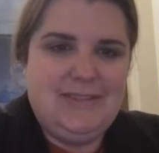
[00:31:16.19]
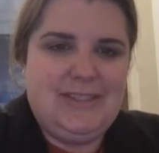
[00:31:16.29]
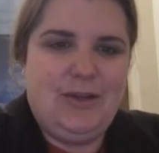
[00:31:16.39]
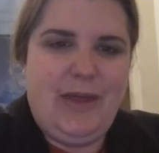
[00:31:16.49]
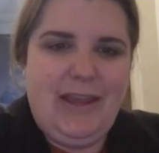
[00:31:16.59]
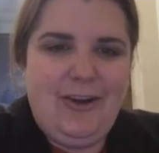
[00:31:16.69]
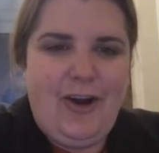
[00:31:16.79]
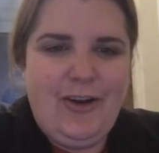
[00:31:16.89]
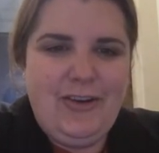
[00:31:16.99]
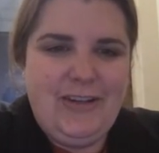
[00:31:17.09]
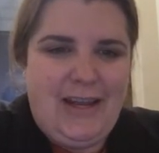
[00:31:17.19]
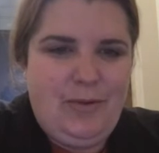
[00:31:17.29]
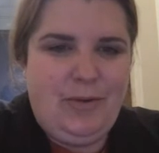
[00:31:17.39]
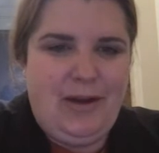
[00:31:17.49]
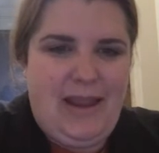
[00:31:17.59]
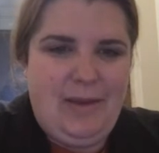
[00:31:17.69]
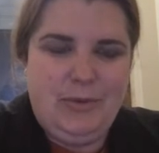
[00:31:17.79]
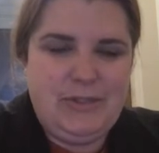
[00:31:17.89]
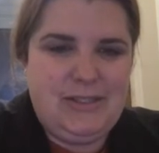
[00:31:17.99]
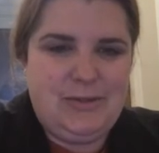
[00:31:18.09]
So like Carl and I were
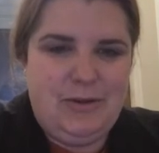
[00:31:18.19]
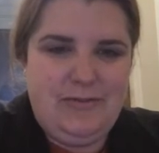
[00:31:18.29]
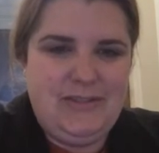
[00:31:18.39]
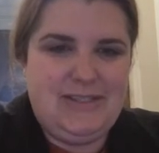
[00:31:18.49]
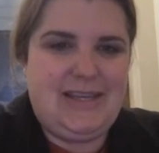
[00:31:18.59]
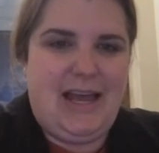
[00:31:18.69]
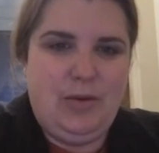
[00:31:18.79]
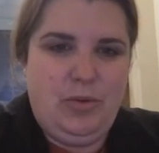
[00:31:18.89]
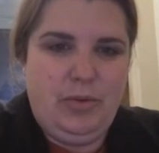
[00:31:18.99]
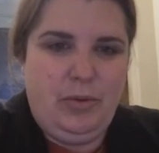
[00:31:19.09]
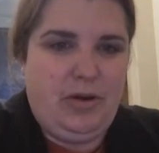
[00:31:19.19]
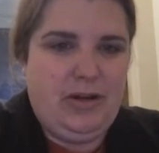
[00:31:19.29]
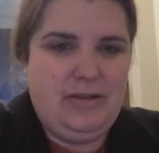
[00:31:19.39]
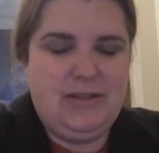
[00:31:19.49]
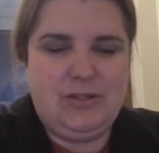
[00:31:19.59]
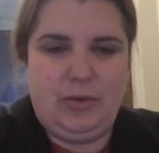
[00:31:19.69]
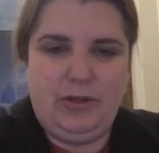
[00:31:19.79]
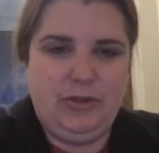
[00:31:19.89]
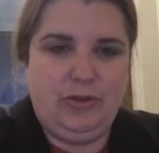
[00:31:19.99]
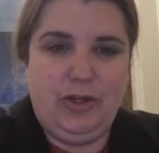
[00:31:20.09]
able to sort of decide what we wanted the
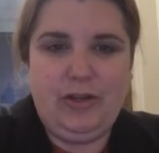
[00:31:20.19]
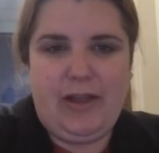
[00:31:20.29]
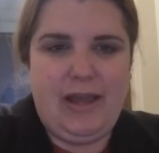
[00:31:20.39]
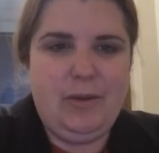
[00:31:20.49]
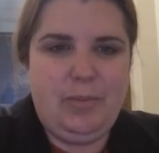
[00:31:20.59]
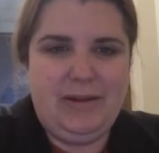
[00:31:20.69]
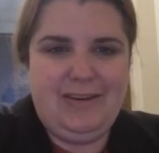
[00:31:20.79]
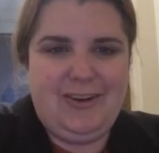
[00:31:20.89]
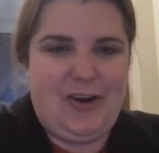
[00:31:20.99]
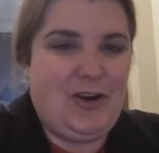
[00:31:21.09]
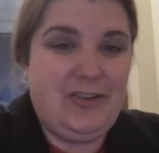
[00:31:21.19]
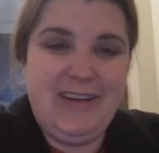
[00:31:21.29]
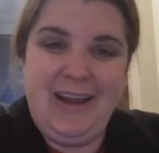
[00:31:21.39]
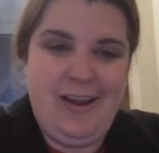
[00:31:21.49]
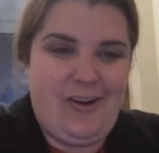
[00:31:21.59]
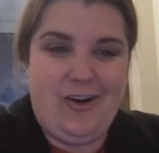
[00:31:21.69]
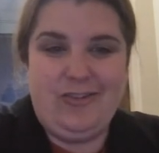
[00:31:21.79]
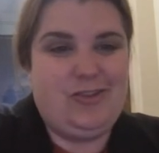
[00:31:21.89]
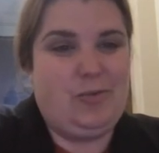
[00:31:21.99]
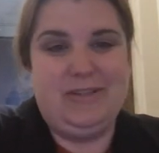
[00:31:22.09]
soil to look like, but Carl and I
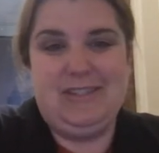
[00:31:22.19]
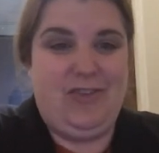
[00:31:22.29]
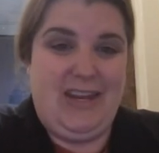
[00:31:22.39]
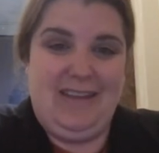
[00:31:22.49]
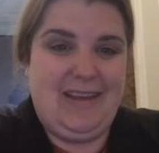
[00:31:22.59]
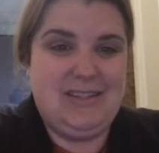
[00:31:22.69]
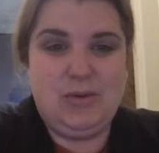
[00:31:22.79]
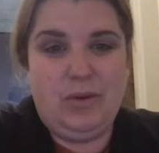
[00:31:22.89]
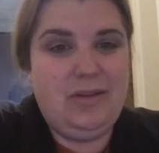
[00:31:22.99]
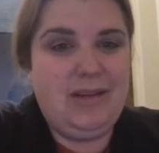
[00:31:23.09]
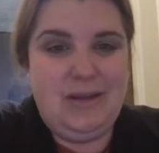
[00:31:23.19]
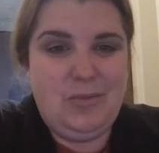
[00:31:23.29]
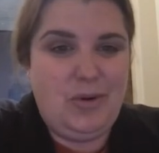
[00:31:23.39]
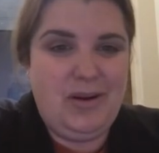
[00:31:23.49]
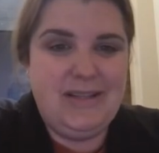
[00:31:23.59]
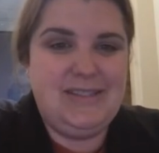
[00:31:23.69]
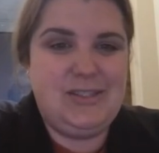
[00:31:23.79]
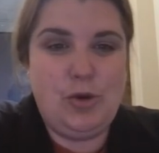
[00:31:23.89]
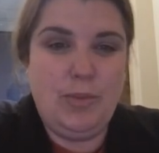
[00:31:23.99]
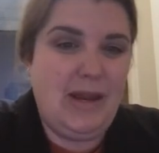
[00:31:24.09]
aren't the ones feeding that soil anymore. It's
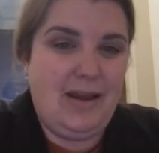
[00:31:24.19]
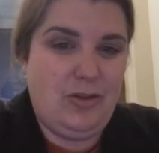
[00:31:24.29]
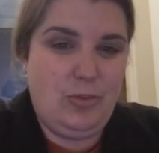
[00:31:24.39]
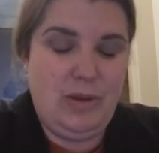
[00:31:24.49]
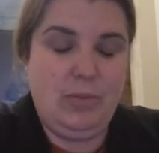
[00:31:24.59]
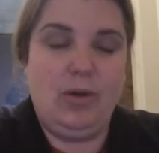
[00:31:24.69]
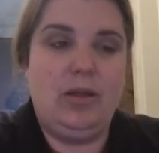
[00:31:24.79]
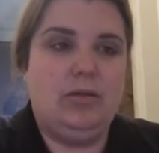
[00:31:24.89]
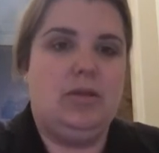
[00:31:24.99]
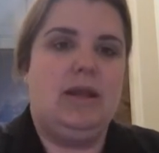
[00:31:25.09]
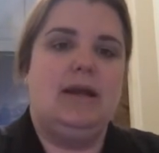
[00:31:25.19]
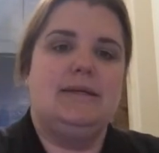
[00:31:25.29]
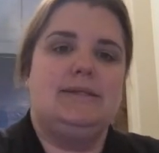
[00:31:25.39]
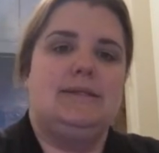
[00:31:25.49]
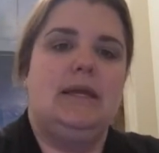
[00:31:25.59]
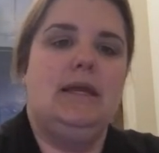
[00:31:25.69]
so many other people other than us.